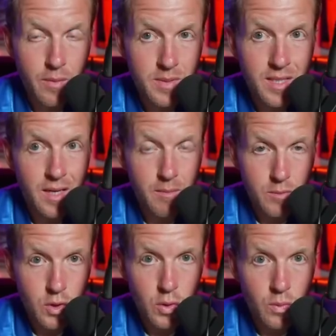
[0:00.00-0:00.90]
Stidham
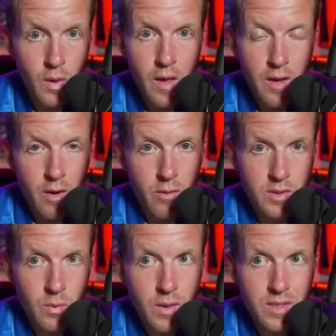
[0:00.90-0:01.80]
to
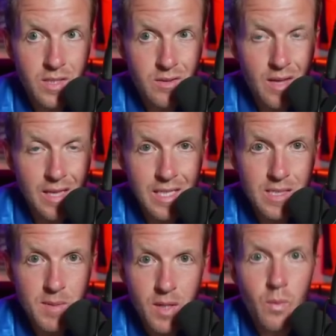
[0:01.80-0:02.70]
Russell Wilson. So that
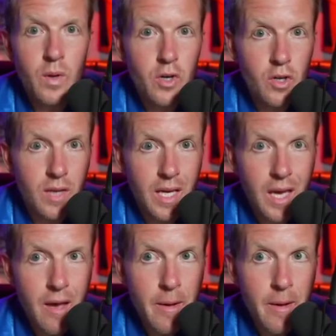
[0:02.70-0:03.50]
leads me to wonder, like,